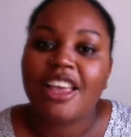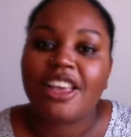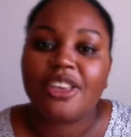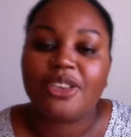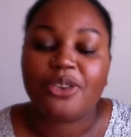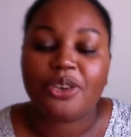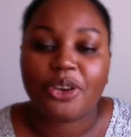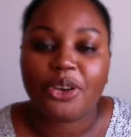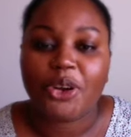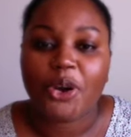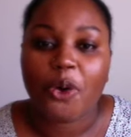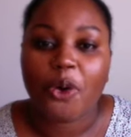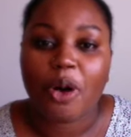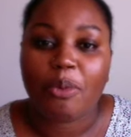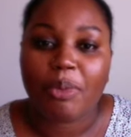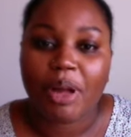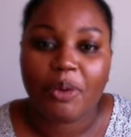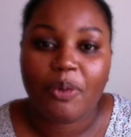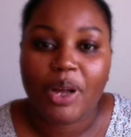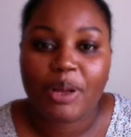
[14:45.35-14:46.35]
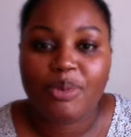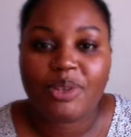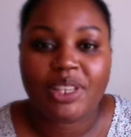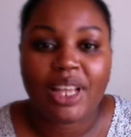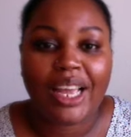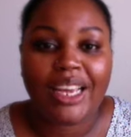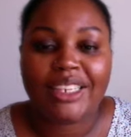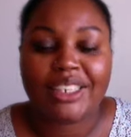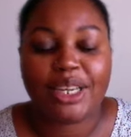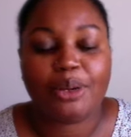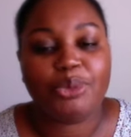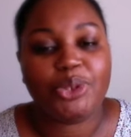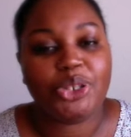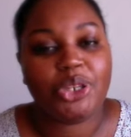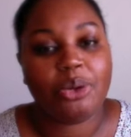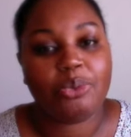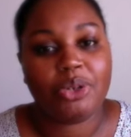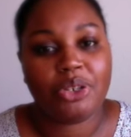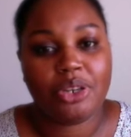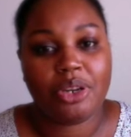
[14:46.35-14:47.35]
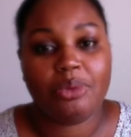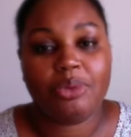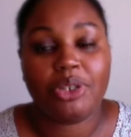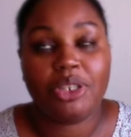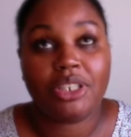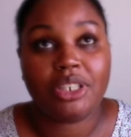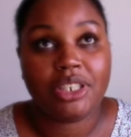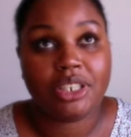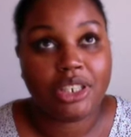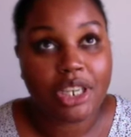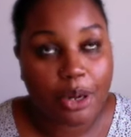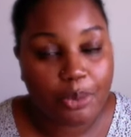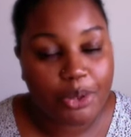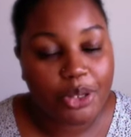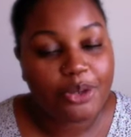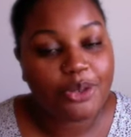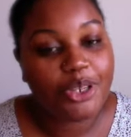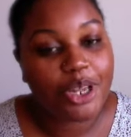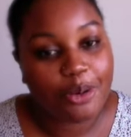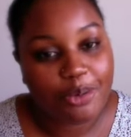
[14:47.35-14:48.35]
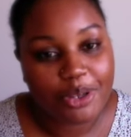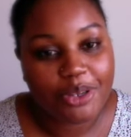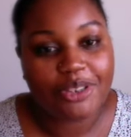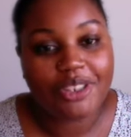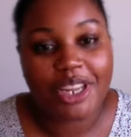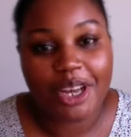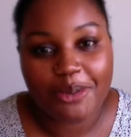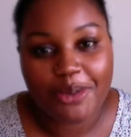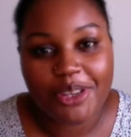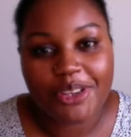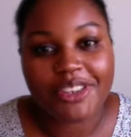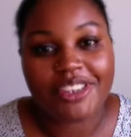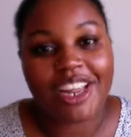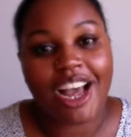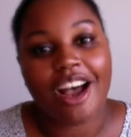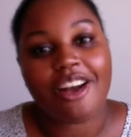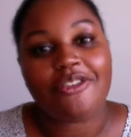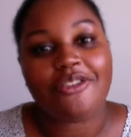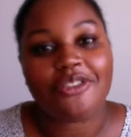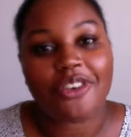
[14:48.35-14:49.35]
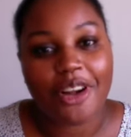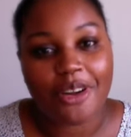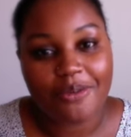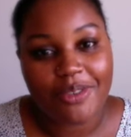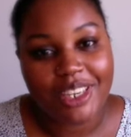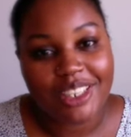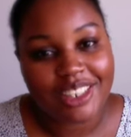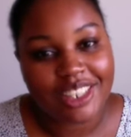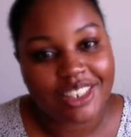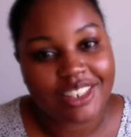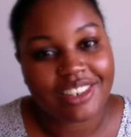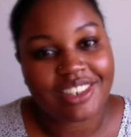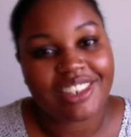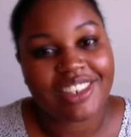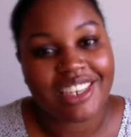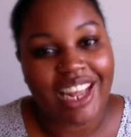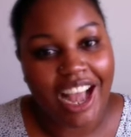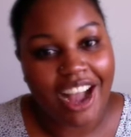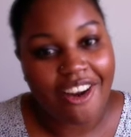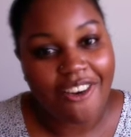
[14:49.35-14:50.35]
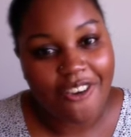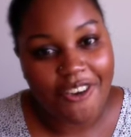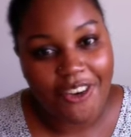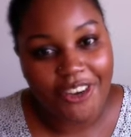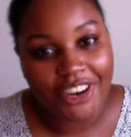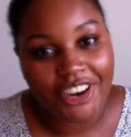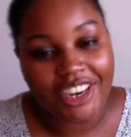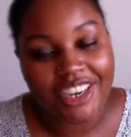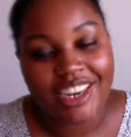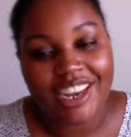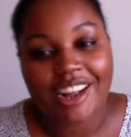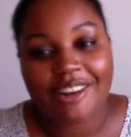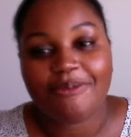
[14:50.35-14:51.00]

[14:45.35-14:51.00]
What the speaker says: you can go on my website, www.frommysister.org.